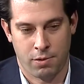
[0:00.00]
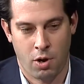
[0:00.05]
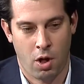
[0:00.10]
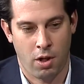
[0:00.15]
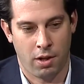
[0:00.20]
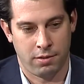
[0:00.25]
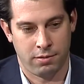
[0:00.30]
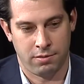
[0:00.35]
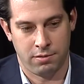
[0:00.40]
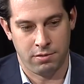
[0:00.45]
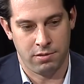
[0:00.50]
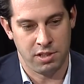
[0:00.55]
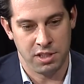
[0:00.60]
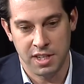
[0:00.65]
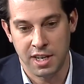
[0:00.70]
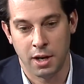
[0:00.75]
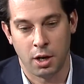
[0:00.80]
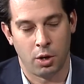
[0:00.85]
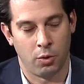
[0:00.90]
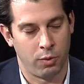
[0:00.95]
call it
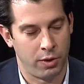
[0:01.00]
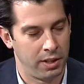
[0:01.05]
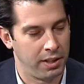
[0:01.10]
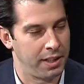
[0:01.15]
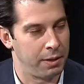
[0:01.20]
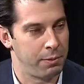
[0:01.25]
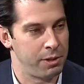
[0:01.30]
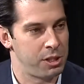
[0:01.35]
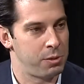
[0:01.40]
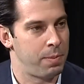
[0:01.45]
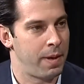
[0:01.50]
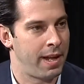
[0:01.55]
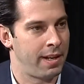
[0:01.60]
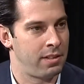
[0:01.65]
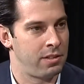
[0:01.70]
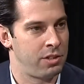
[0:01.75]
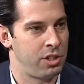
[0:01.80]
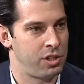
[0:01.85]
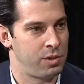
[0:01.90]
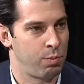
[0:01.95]
year, really, we
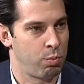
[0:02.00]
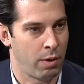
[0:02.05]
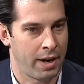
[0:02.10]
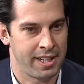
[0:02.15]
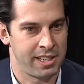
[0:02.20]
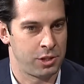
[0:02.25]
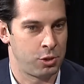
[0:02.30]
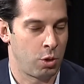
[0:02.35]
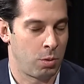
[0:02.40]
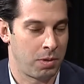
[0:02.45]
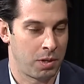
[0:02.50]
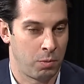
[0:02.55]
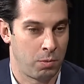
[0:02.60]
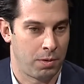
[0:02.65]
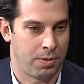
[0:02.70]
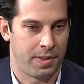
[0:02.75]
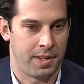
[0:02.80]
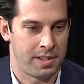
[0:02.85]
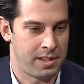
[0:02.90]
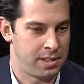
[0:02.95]
spent just brainstorming
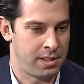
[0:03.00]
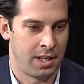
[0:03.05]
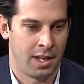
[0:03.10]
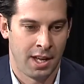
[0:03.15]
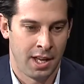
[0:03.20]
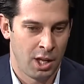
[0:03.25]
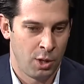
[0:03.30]
what this